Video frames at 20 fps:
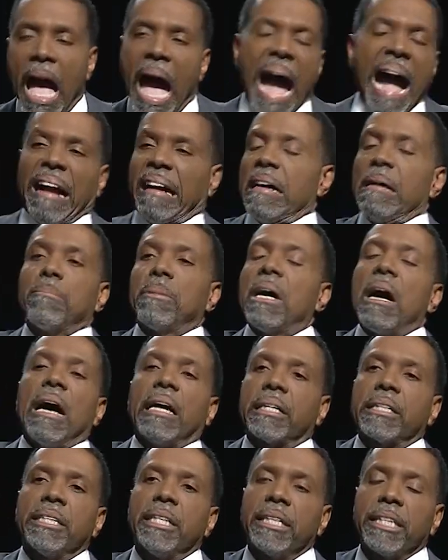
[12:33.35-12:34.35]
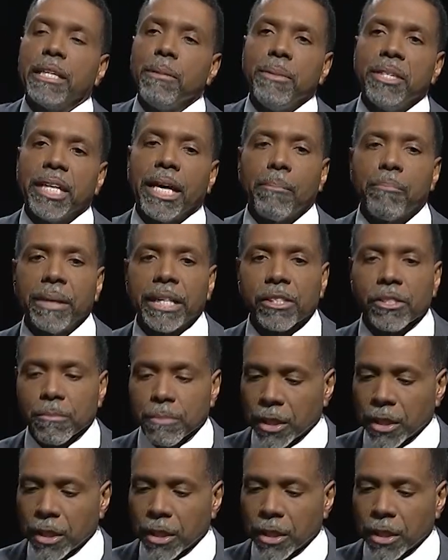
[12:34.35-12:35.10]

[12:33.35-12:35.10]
How come God couldn't give me that blessing?